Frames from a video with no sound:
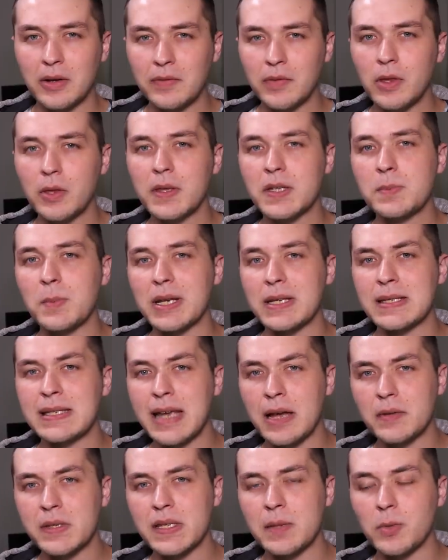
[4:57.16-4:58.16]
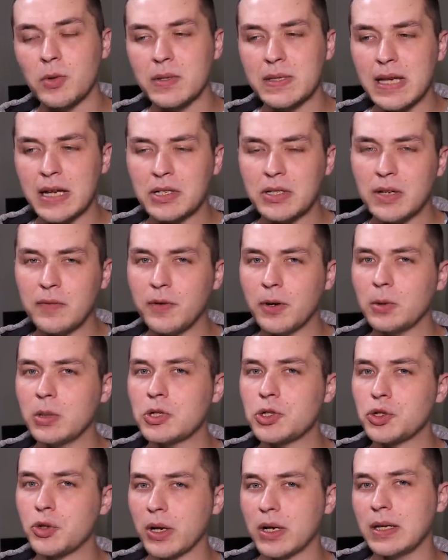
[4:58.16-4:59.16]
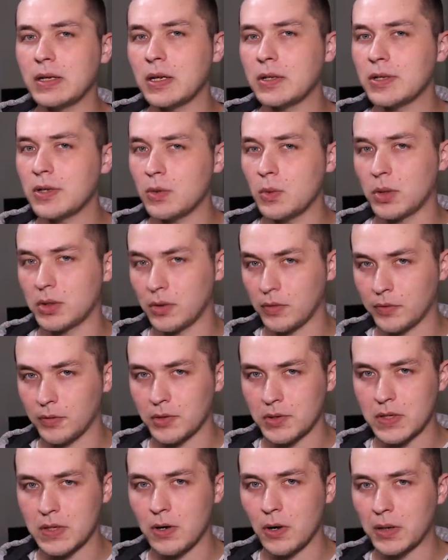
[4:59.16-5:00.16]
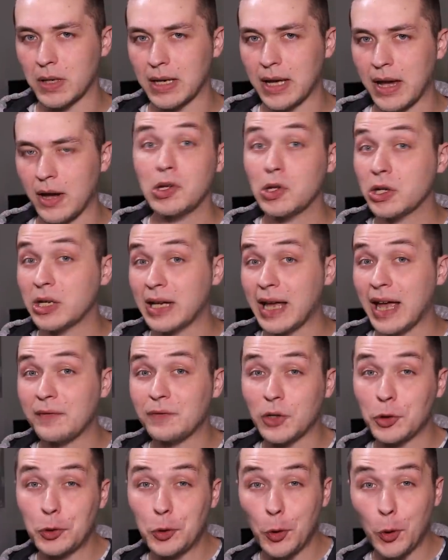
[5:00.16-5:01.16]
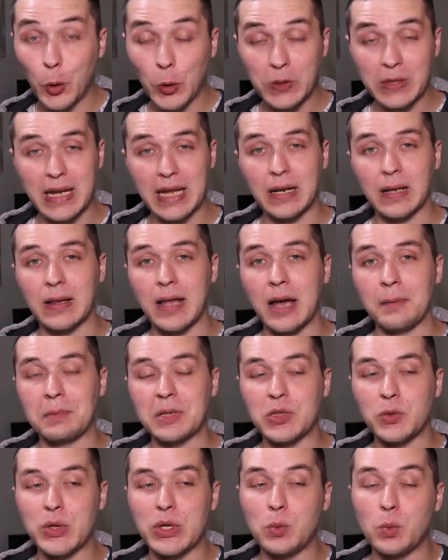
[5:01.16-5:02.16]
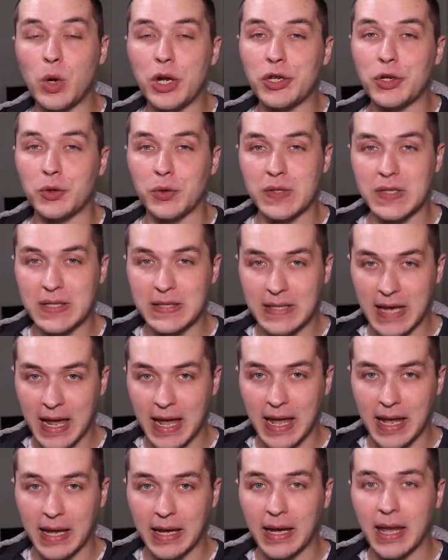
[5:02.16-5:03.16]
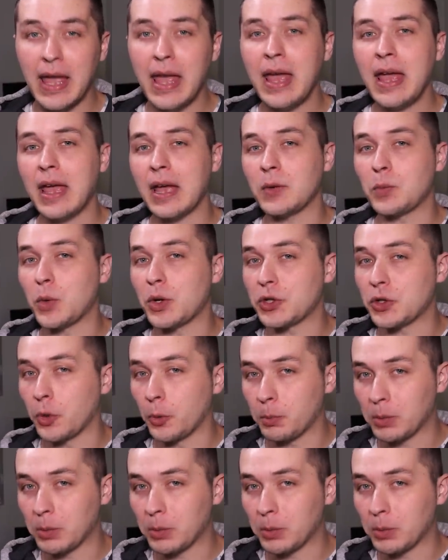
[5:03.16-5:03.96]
even though this might sound simple, it's actually fairly tricky to do when you're first starting out. You're gonna have to coordinate a lot between what you're saying and what you're